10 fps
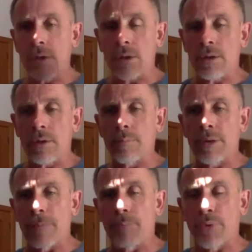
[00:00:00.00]

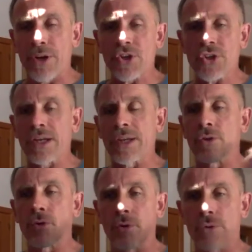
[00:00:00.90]
blood pressure, in
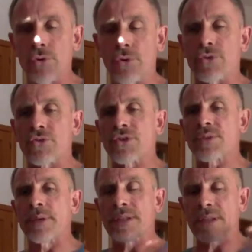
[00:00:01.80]
your
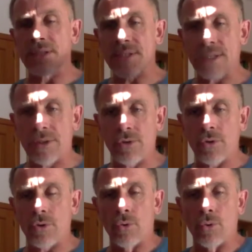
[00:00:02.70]
neurotransmitters, in
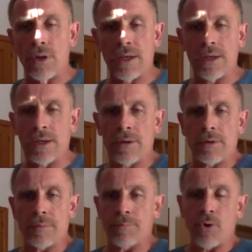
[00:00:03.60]
your
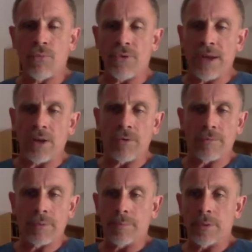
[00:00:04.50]
whole
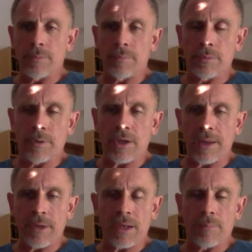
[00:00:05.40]
profile of
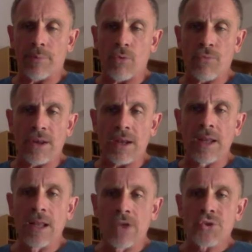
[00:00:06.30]
biochemical profile.
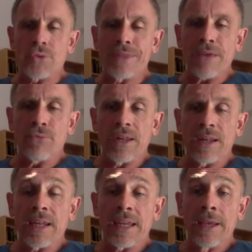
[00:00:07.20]
So
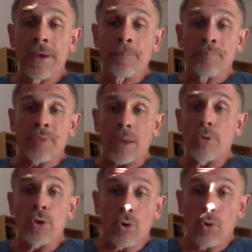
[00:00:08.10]
definitely,
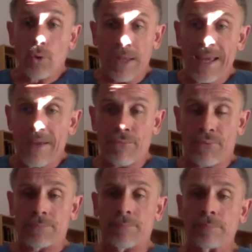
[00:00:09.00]
we all have